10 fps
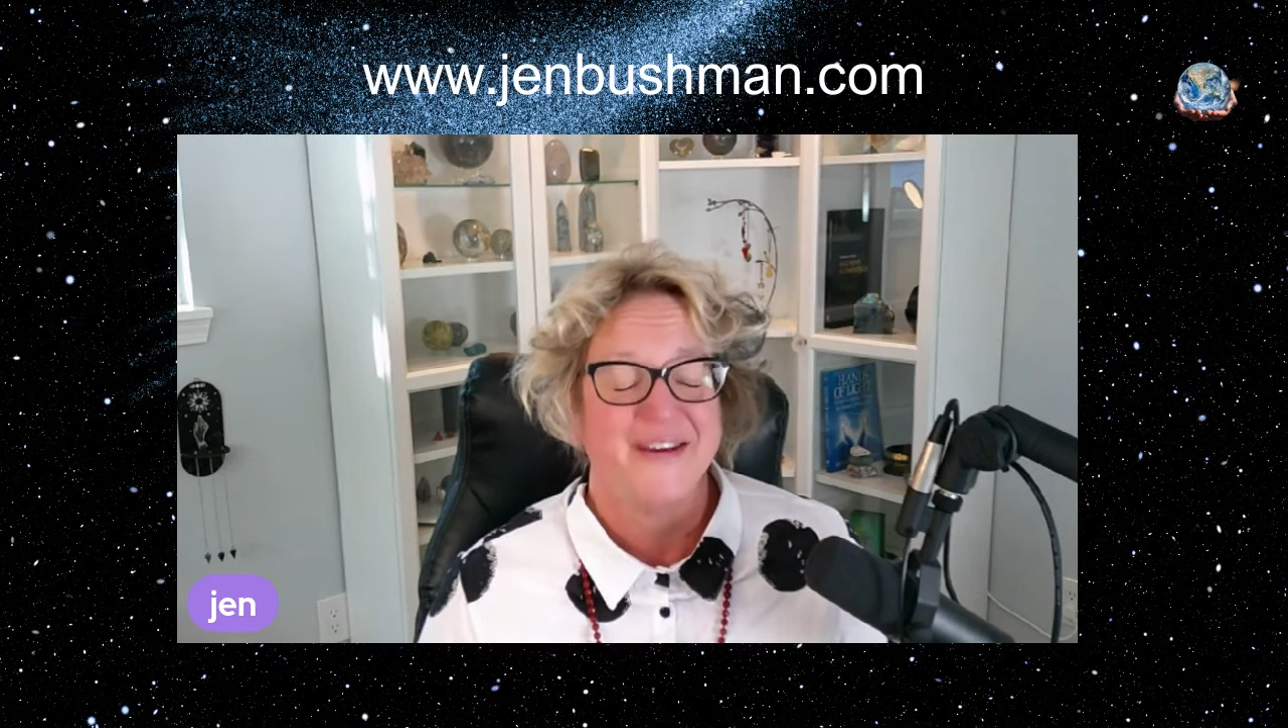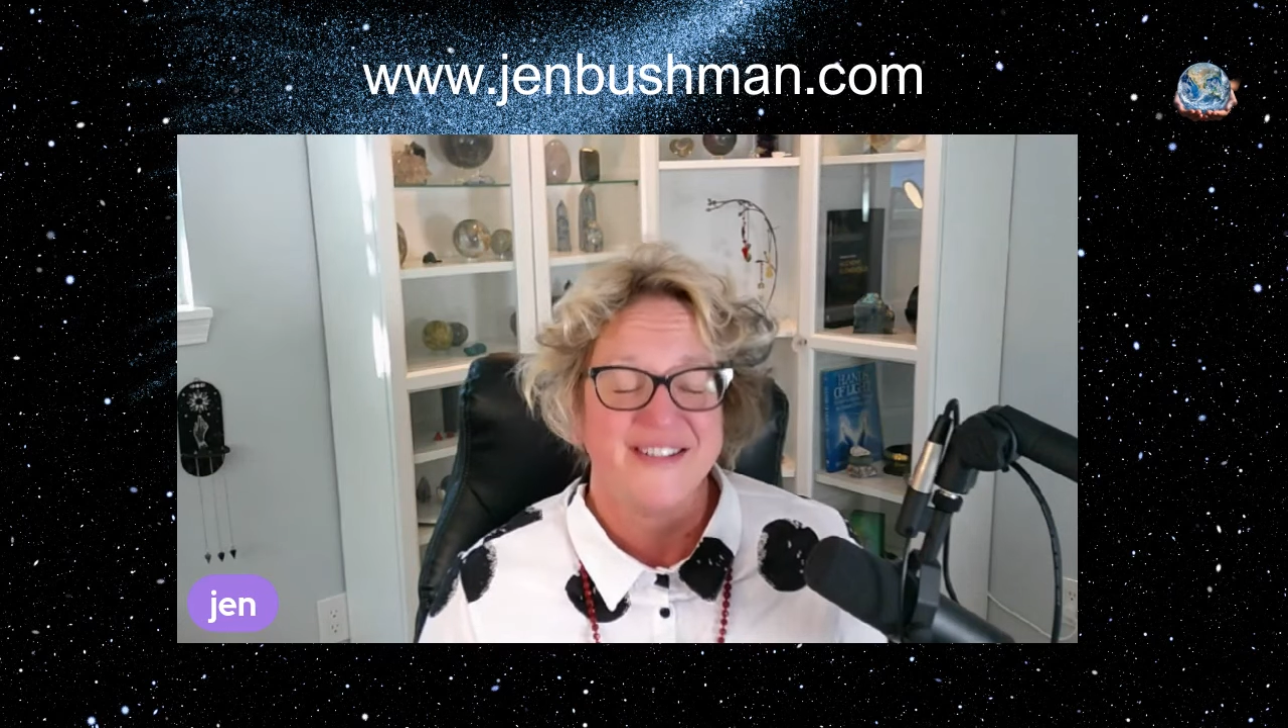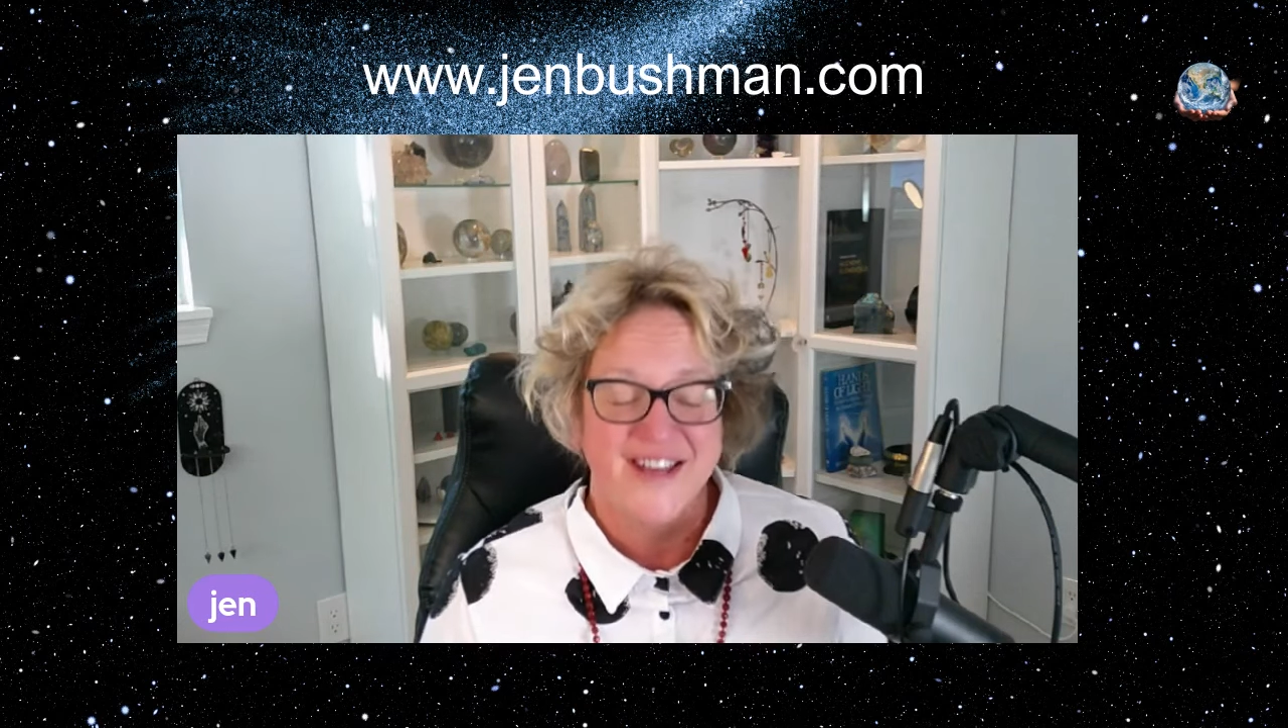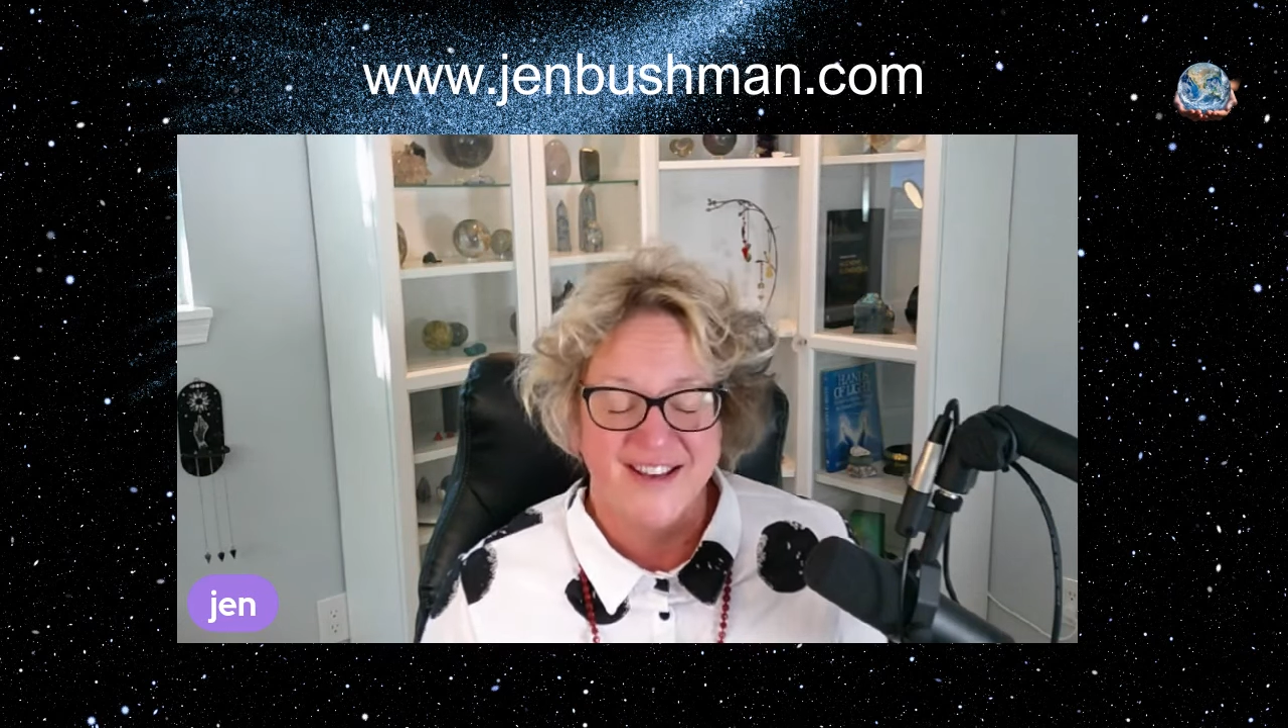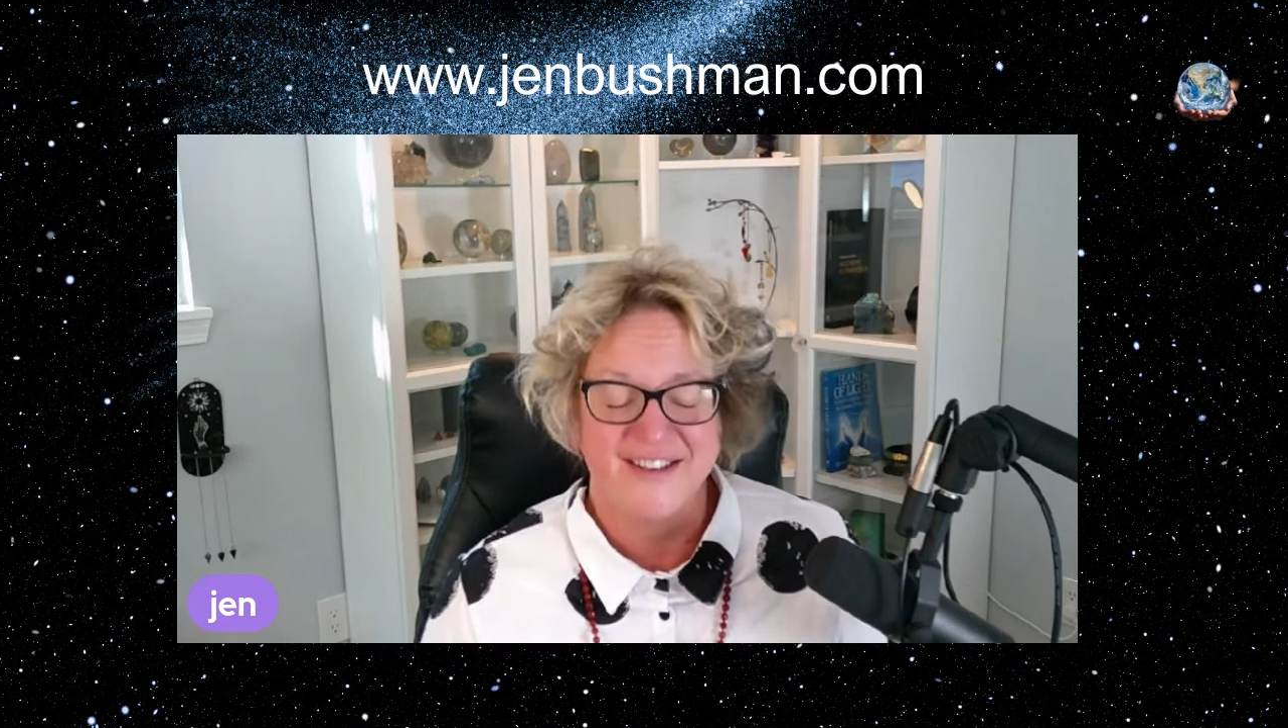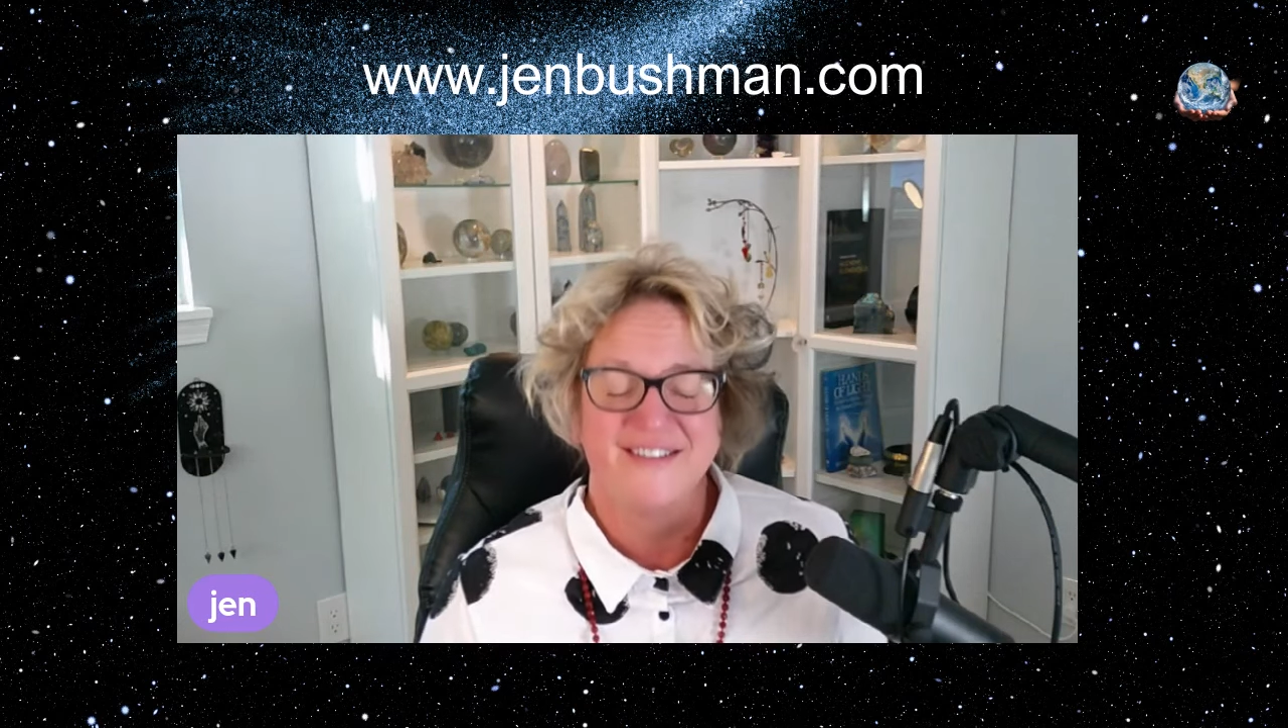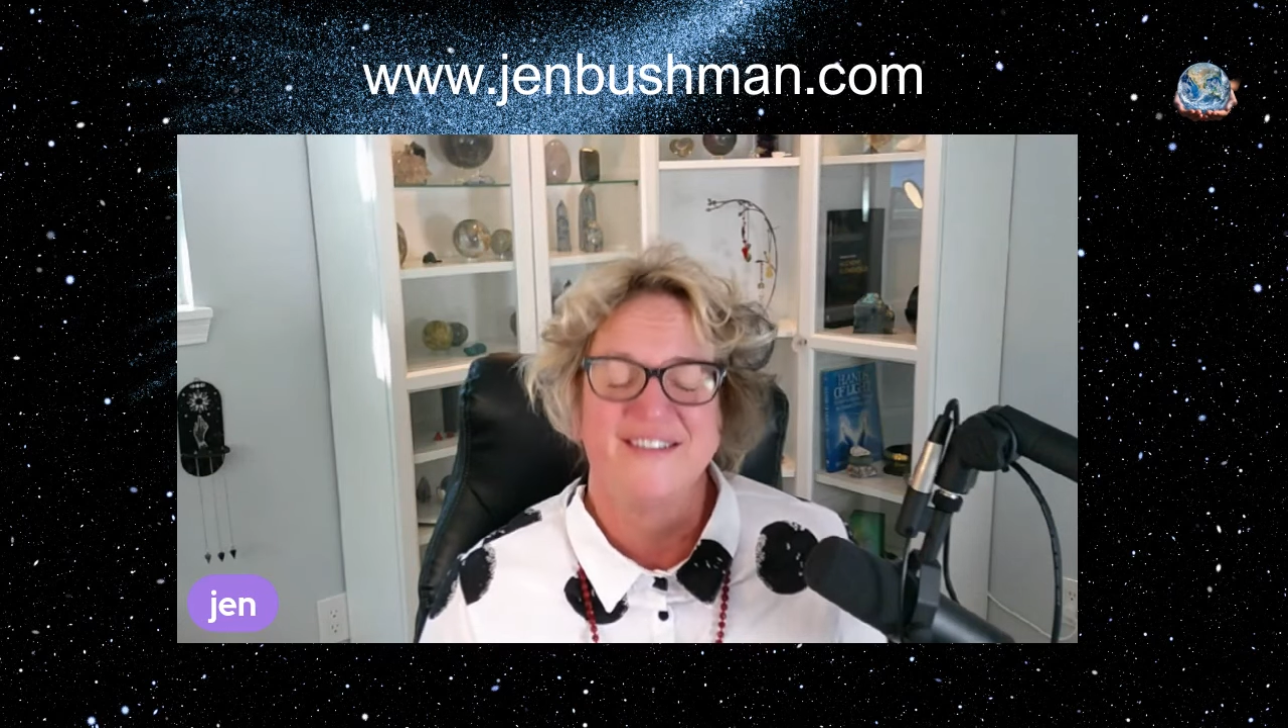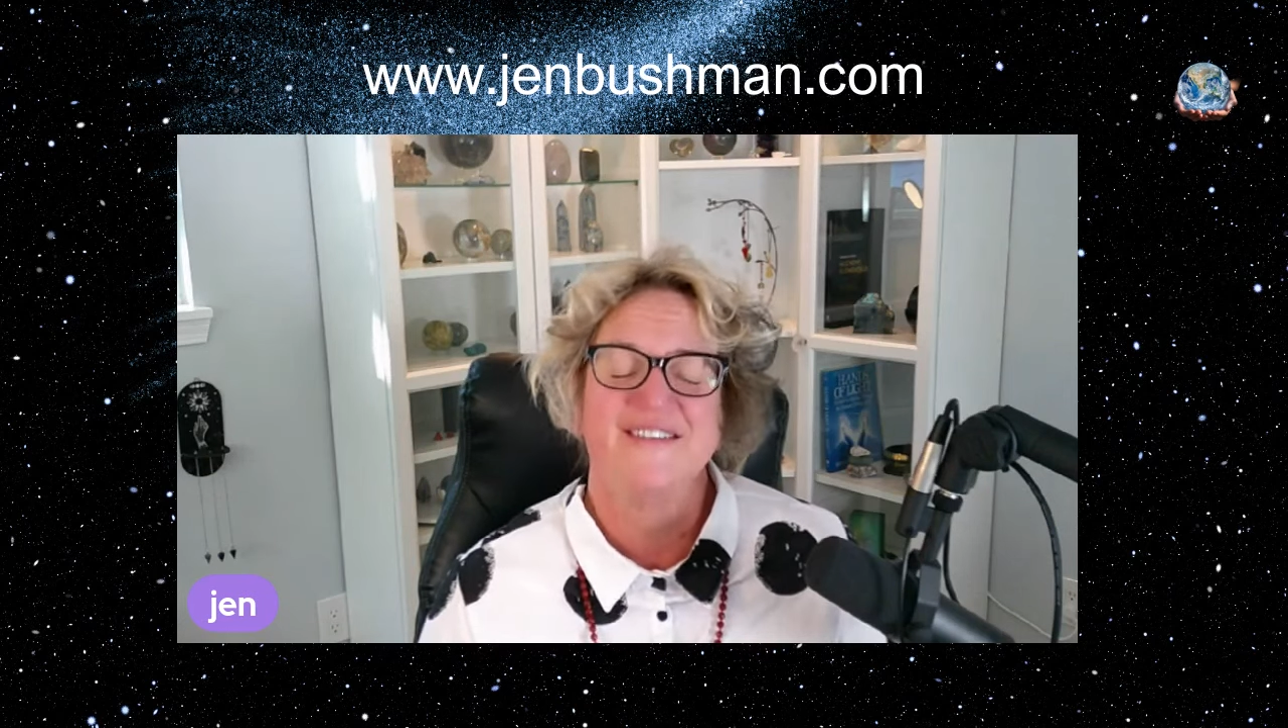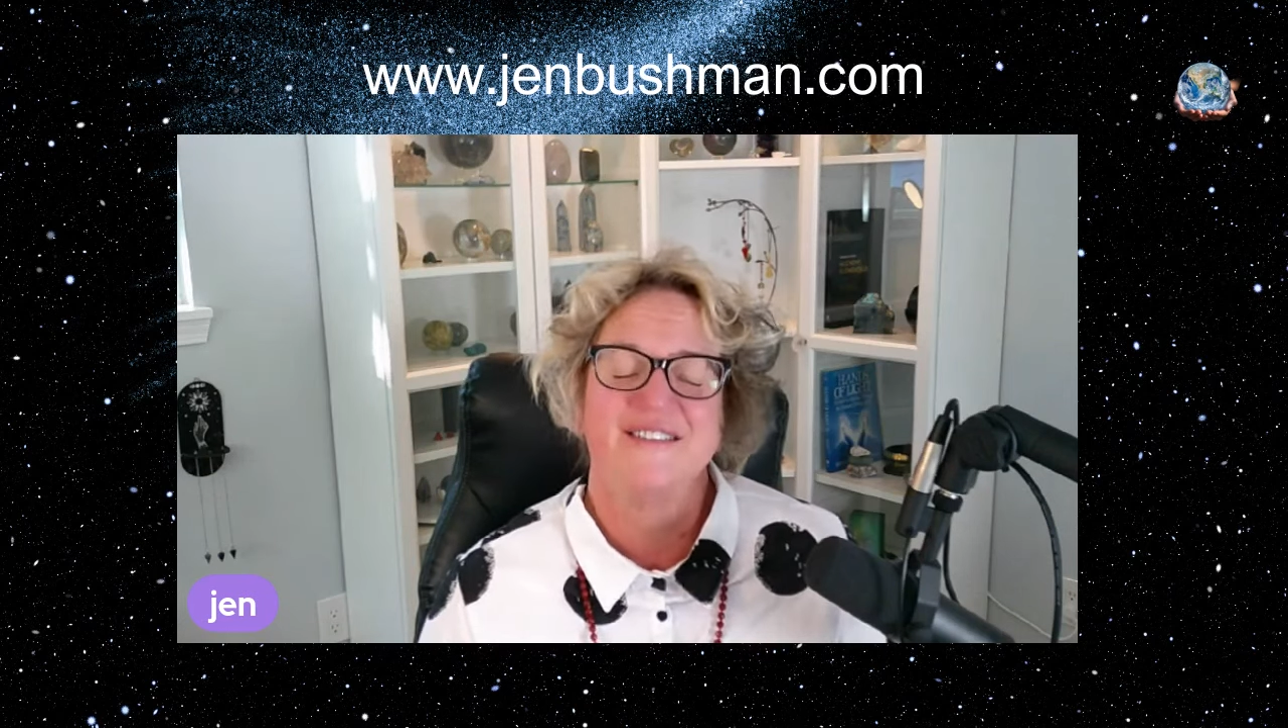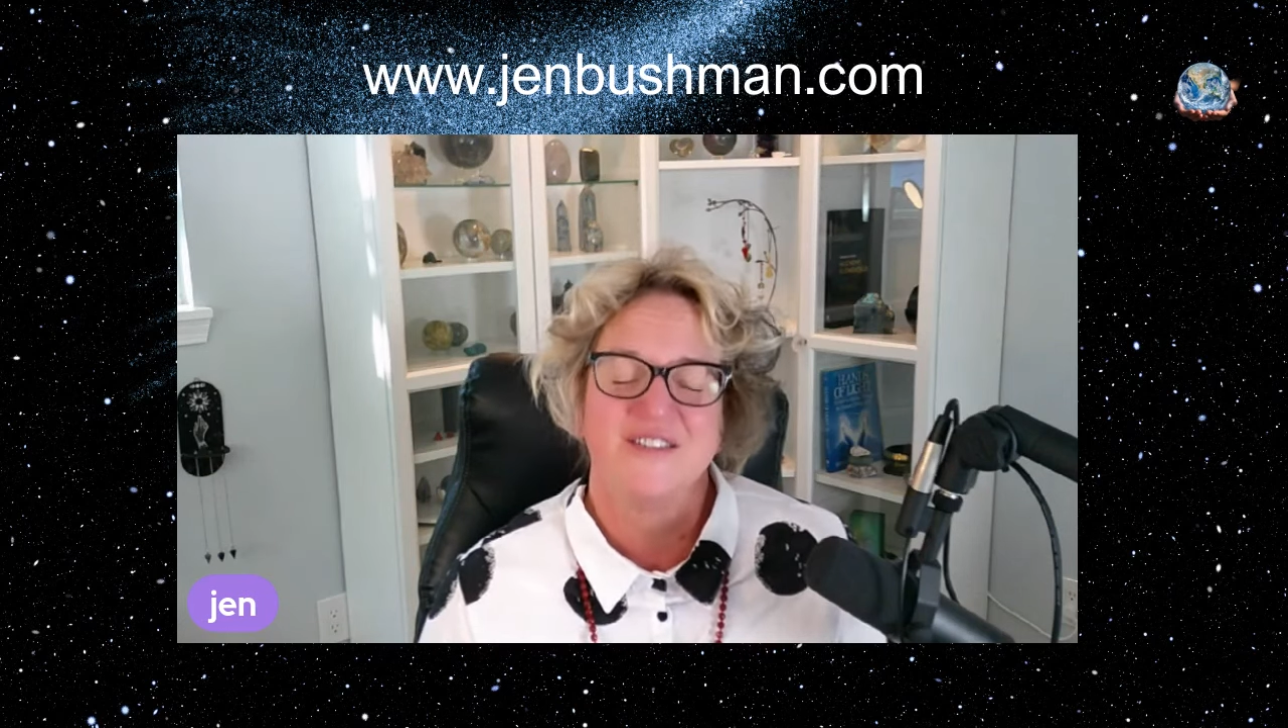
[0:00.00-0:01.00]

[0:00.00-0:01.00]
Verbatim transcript: ten